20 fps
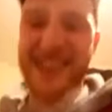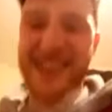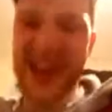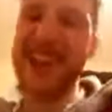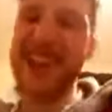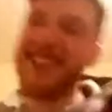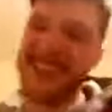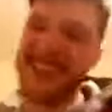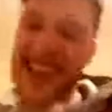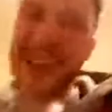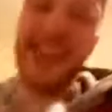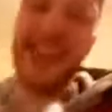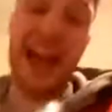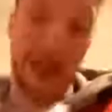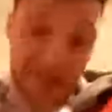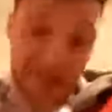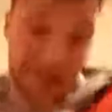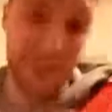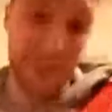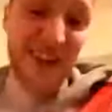trust
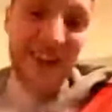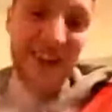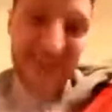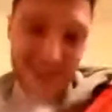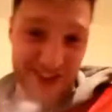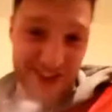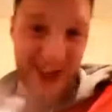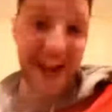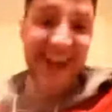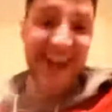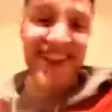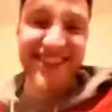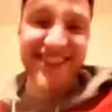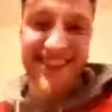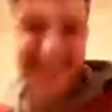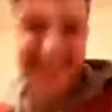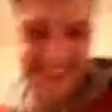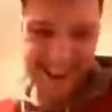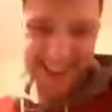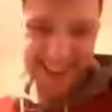that song,
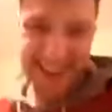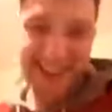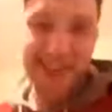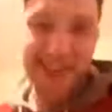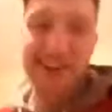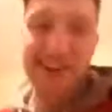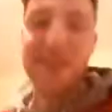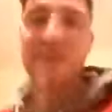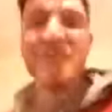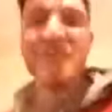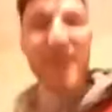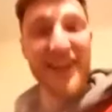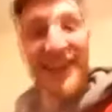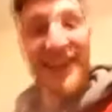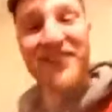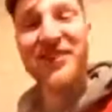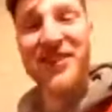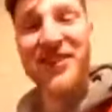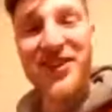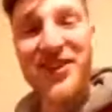cheese.
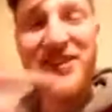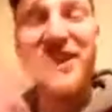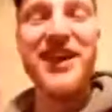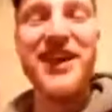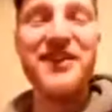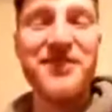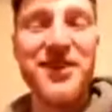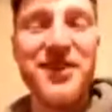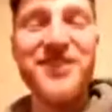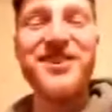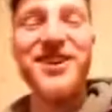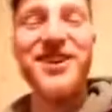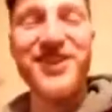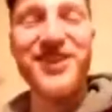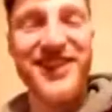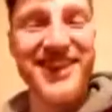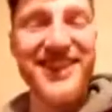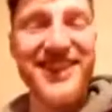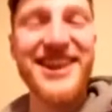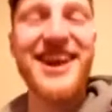But when you say if you're
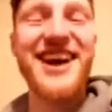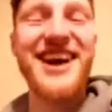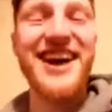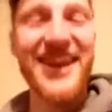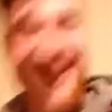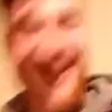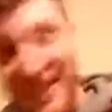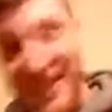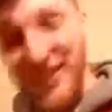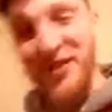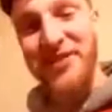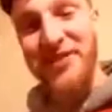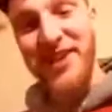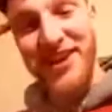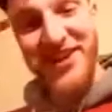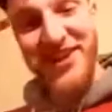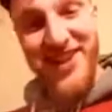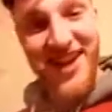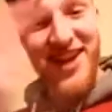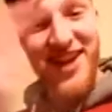talking
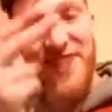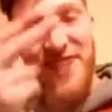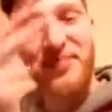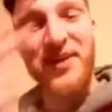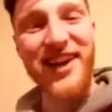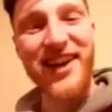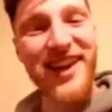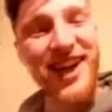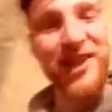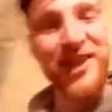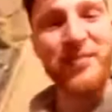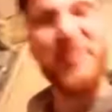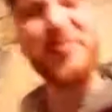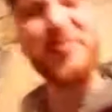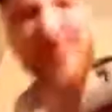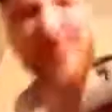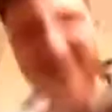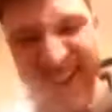the cheese bit came.